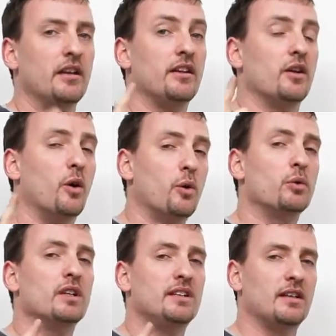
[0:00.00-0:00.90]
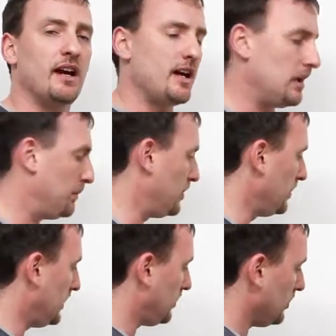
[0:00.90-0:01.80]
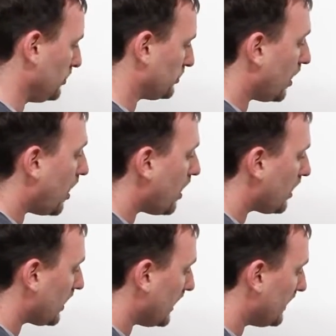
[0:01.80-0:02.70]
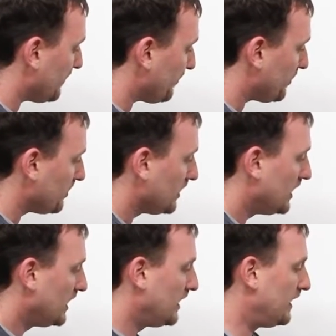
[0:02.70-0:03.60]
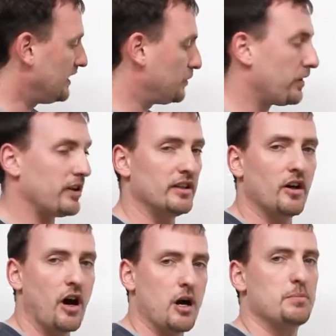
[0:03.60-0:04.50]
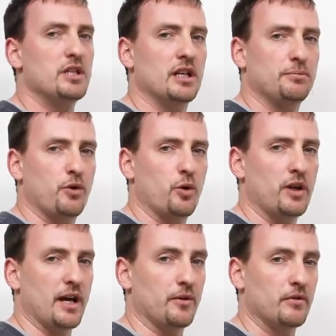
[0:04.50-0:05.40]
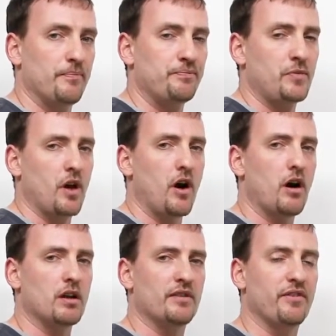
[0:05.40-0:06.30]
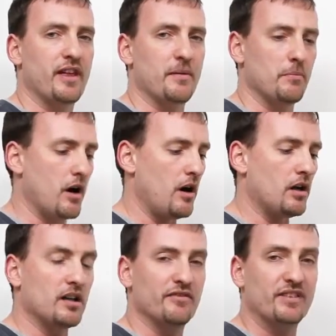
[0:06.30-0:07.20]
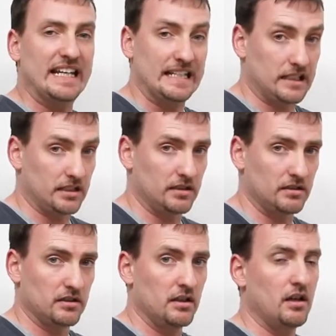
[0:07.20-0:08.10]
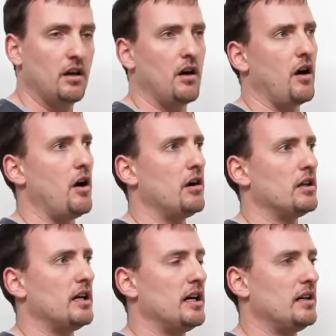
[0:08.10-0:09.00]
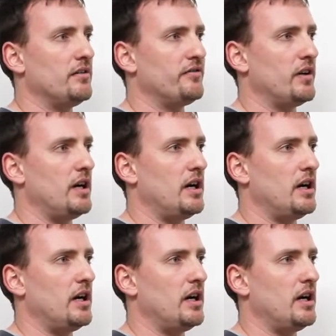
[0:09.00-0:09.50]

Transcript: The only time you need to use all of is with an object pronoun. All of them, all of it, all of